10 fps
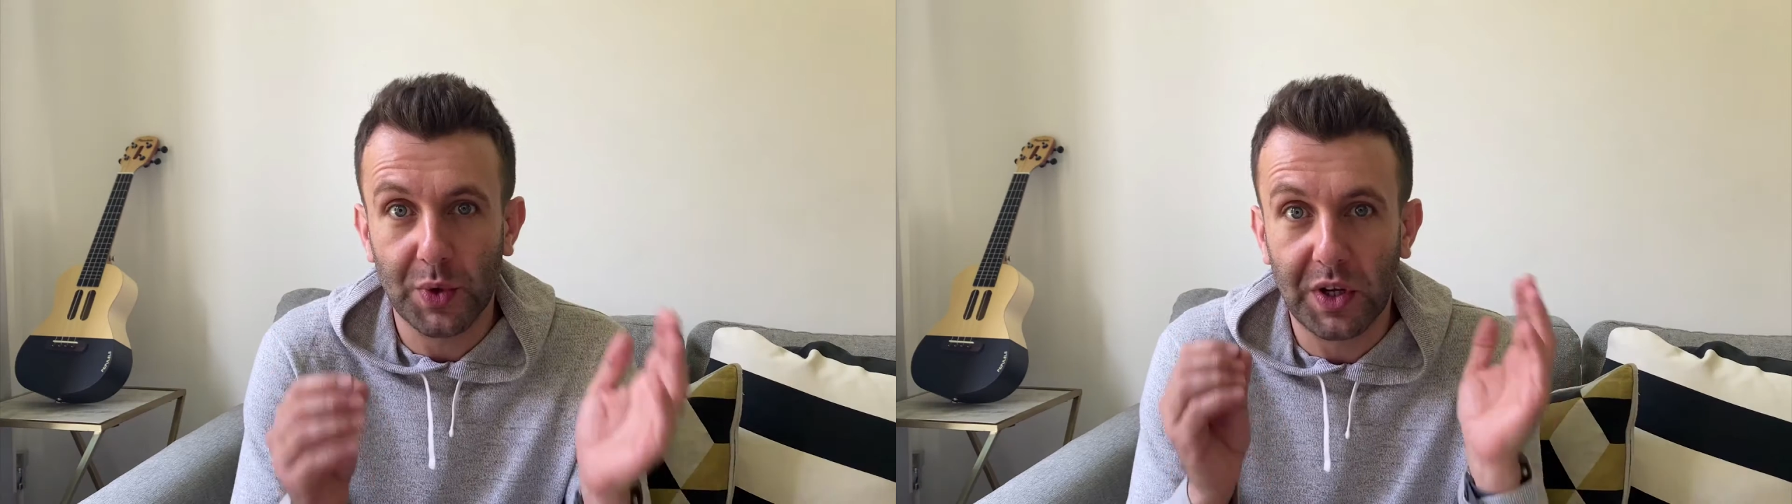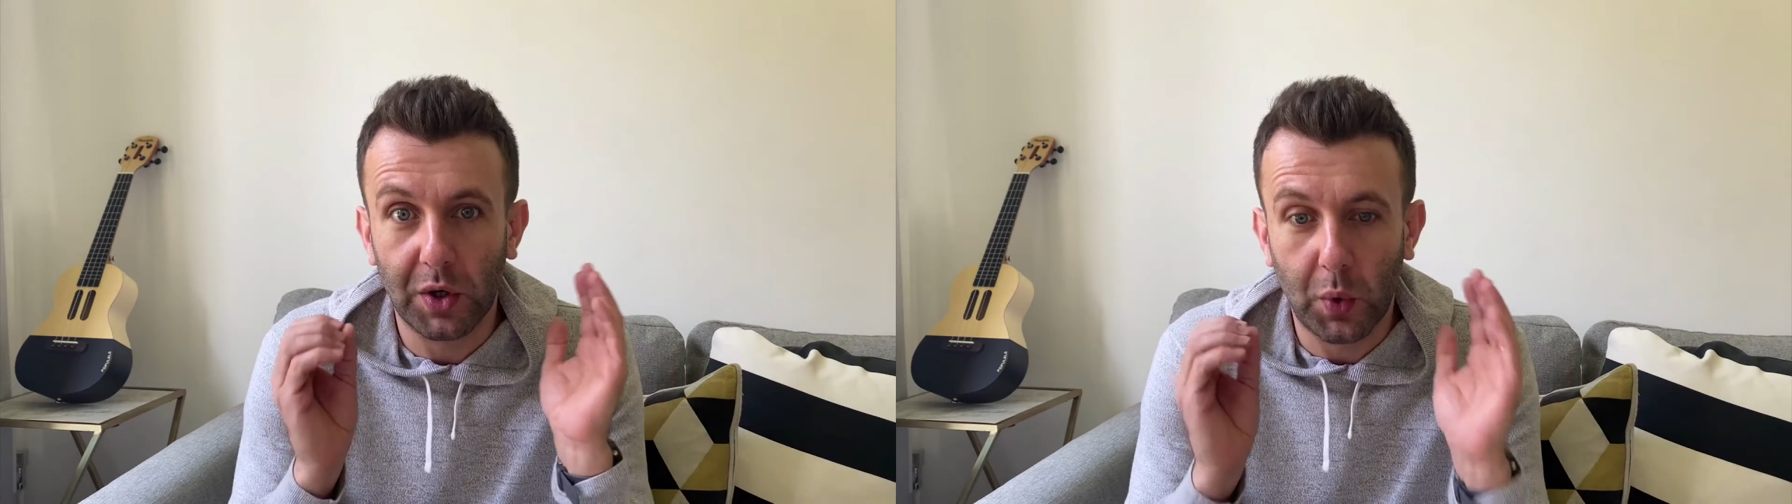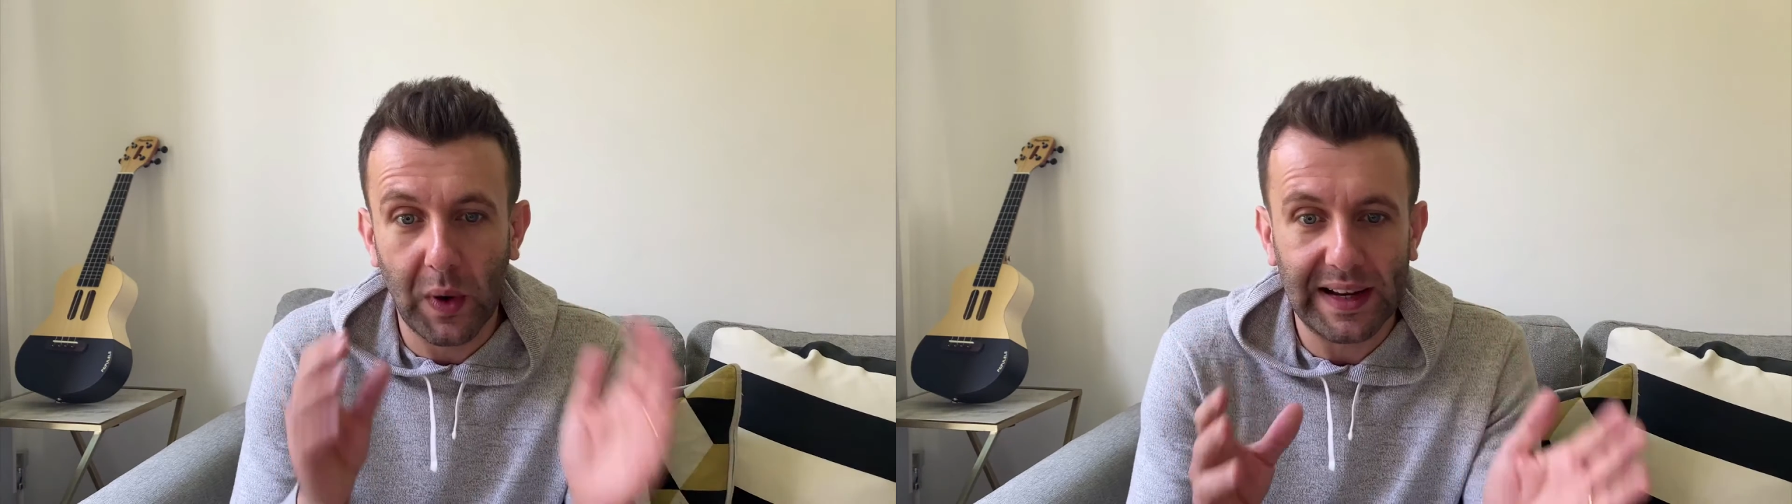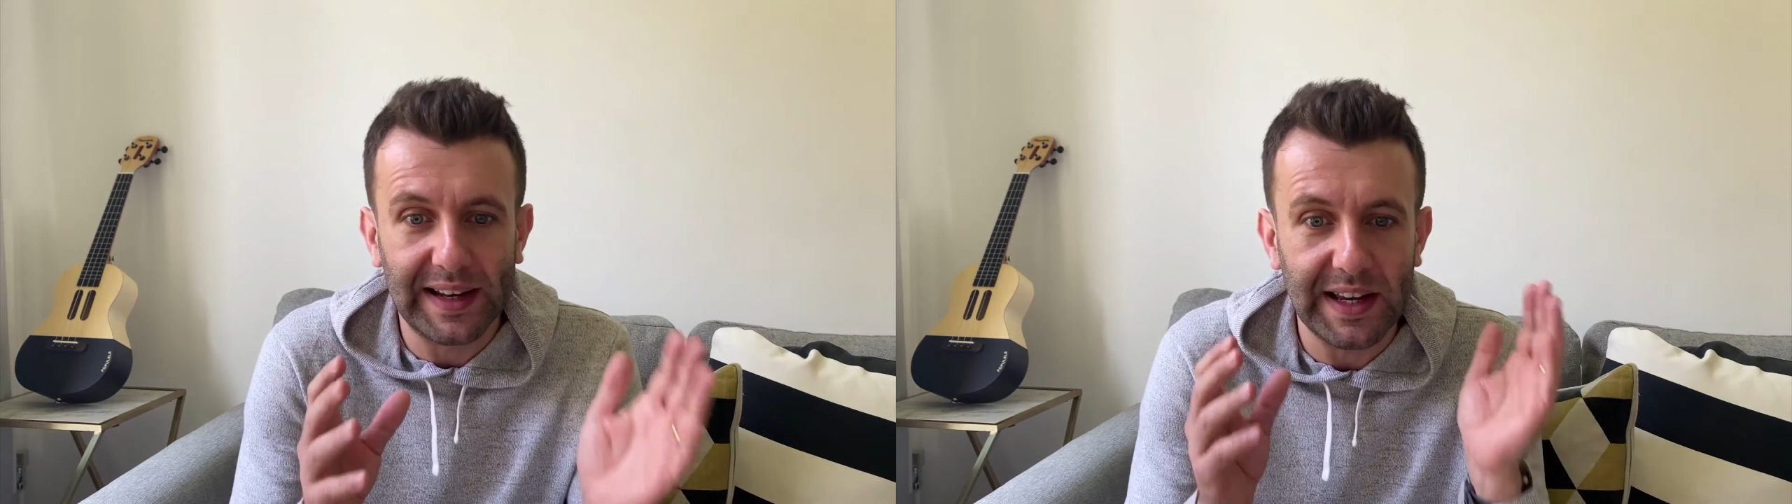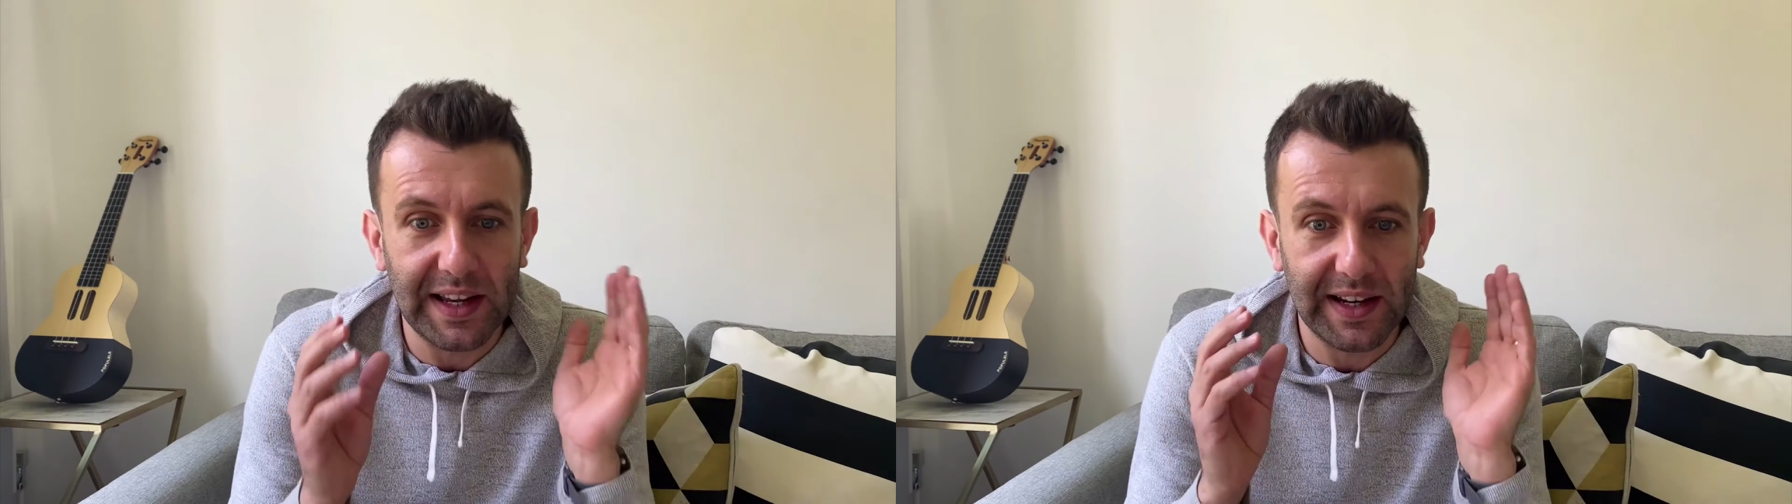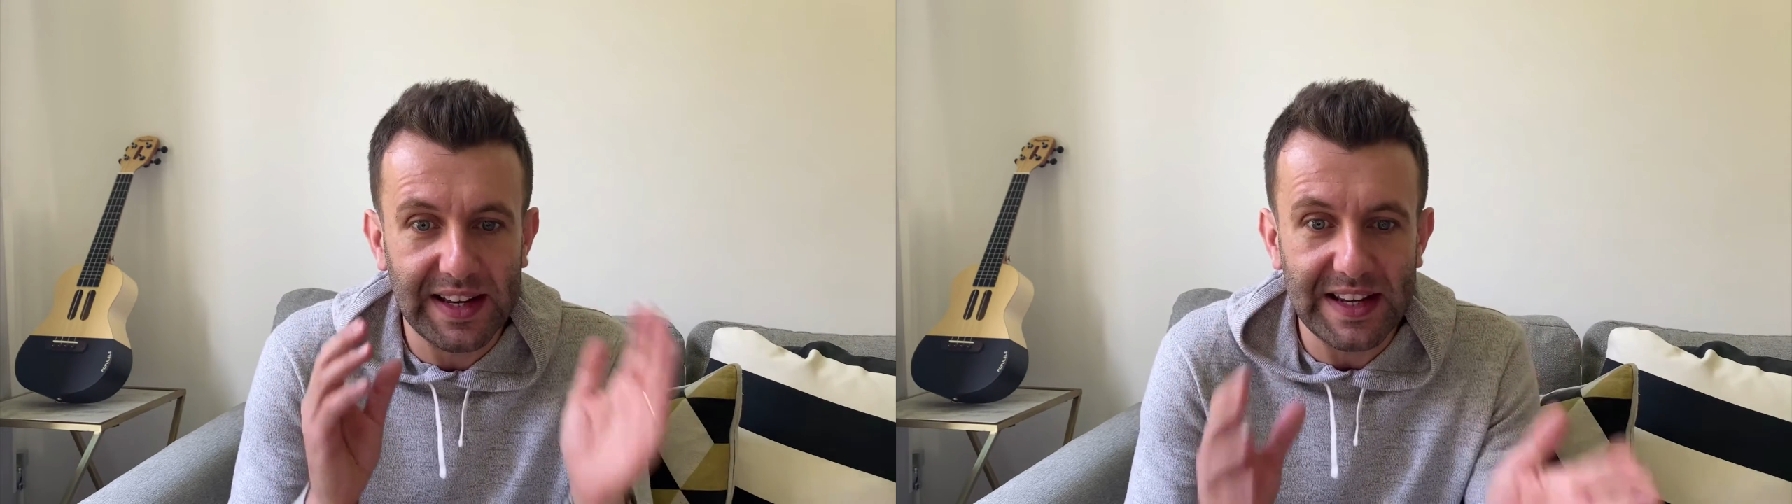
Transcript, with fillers: we can quickly and